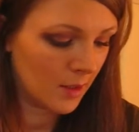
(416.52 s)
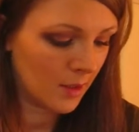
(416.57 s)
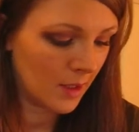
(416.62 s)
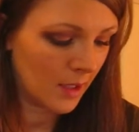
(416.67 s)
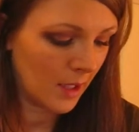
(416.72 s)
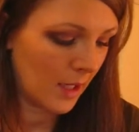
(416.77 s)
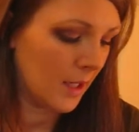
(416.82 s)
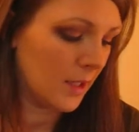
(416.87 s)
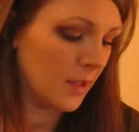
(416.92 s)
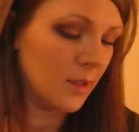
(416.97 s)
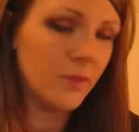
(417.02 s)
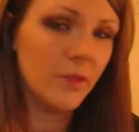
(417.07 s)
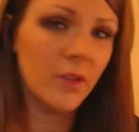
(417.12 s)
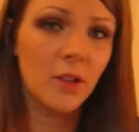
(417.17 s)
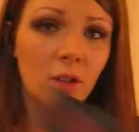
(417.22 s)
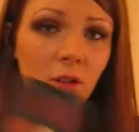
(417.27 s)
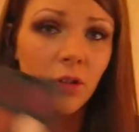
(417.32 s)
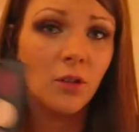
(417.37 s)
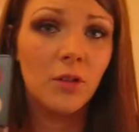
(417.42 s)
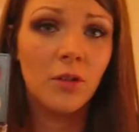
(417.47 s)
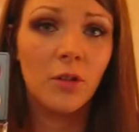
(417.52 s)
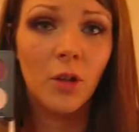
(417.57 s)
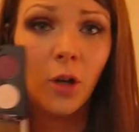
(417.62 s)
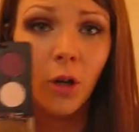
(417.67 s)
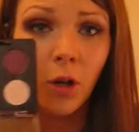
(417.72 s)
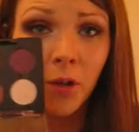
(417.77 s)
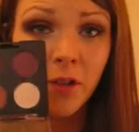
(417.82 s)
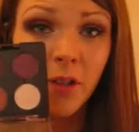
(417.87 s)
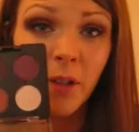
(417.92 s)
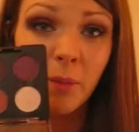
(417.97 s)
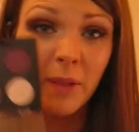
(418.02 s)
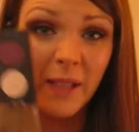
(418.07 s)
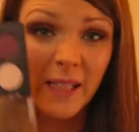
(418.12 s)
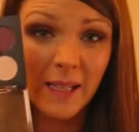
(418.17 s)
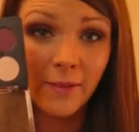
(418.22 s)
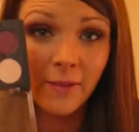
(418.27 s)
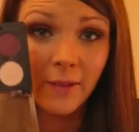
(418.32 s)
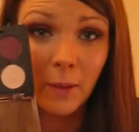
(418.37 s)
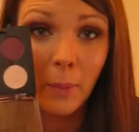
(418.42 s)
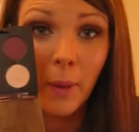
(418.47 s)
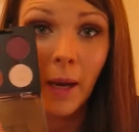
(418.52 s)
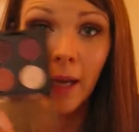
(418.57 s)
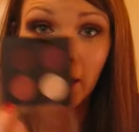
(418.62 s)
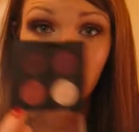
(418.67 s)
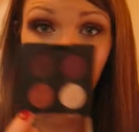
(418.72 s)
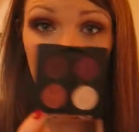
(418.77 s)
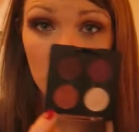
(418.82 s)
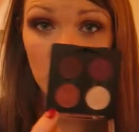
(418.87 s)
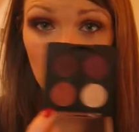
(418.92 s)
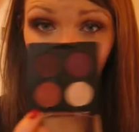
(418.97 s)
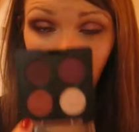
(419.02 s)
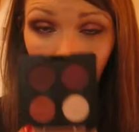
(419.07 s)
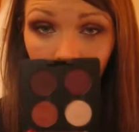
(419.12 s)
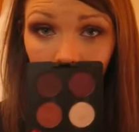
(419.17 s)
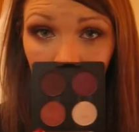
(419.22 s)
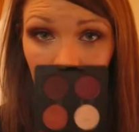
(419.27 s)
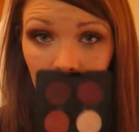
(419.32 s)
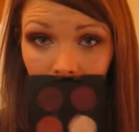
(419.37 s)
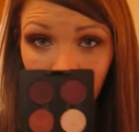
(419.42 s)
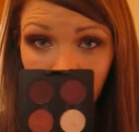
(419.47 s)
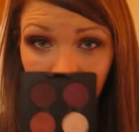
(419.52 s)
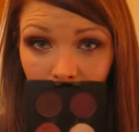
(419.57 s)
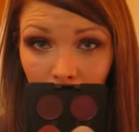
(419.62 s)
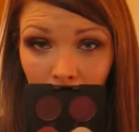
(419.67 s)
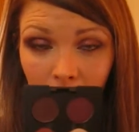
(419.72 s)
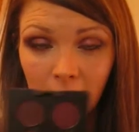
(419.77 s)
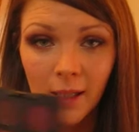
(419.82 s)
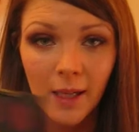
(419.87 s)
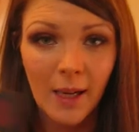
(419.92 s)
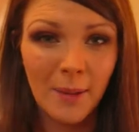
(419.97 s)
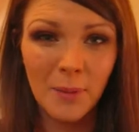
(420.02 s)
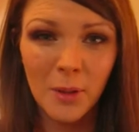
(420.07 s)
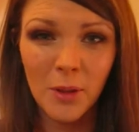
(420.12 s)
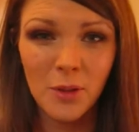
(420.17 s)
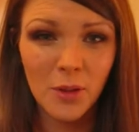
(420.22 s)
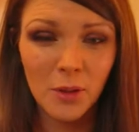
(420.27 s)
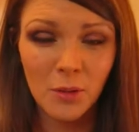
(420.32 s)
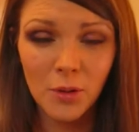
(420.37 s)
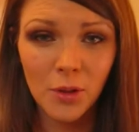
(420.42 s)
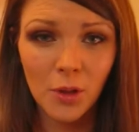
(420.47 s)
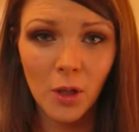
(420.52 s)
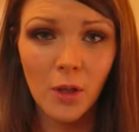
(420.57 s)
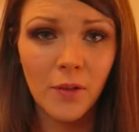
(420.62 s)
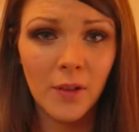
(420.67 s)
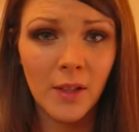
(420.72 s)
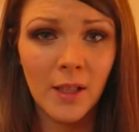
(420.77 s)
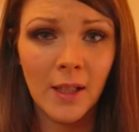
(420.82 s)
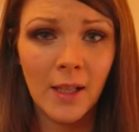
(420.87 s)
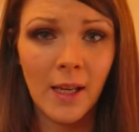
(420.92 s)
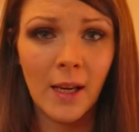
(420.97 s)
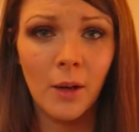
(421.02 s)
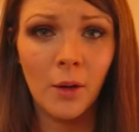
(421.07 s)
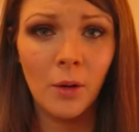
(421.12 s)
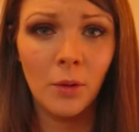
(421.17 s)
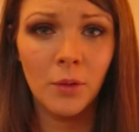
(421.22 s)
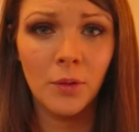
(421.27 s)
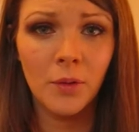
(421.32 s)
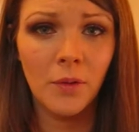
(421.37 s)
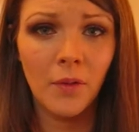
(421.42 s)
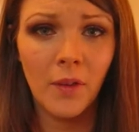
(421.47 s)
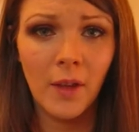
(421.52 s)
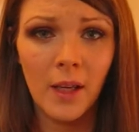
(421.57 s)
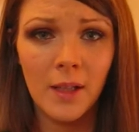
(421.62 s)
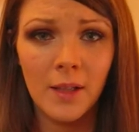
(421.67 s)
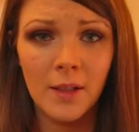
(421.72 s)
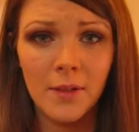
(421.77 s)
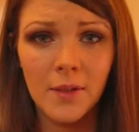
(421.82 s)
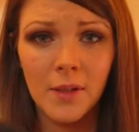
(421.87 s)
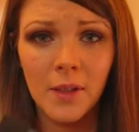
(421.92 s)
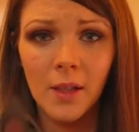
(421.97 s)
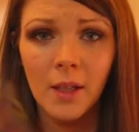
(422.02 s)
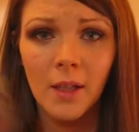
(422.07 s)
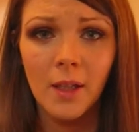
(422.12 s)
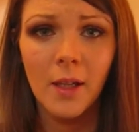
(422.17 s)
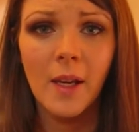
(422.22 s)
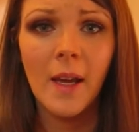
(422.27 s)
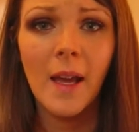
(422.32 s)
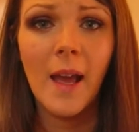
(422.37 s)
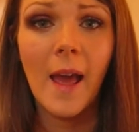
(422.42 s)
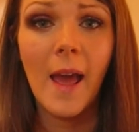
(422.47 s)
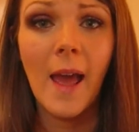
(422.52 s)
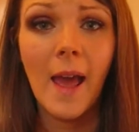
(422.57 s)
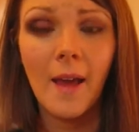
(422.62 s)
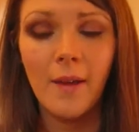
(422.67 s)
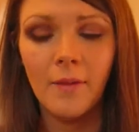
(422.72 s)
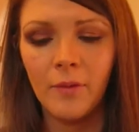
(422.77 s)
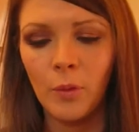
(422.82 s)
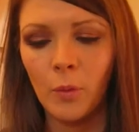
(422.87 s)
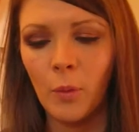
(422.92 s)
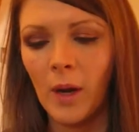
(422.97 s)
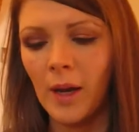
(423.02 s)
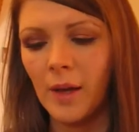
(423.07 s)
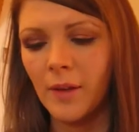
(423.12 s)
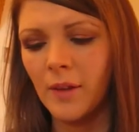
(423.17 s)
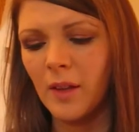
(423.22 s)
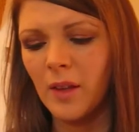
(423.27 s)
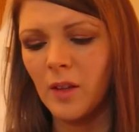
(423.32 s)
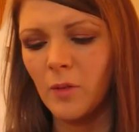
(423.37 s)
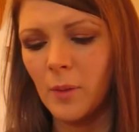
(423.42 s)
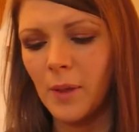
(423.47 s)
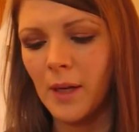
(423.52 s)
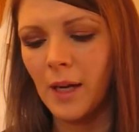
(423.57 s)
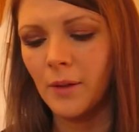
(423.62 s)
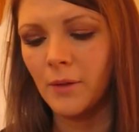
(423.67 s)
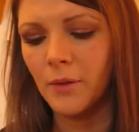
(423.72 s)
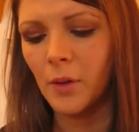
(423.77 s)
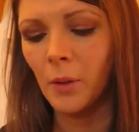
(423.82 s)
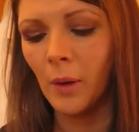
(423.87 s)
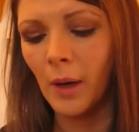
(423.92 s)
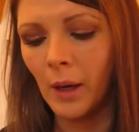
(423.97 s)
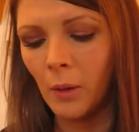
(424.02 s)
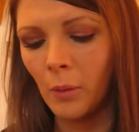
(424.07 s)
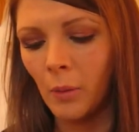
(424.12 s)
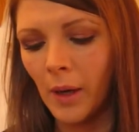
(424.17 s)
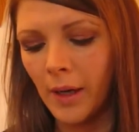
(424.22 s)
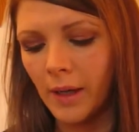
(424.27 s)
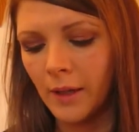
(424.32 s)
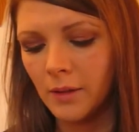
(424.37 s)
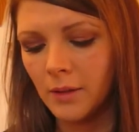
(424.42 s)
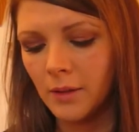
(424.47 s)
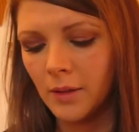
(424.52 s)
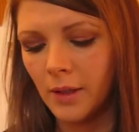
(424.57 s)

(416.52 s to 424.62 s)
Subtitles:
kind of a good autumn leafy palette colour, if you ask me. I'm not too sure if you can get hold of these everywhere. I think they've been out for quite a while.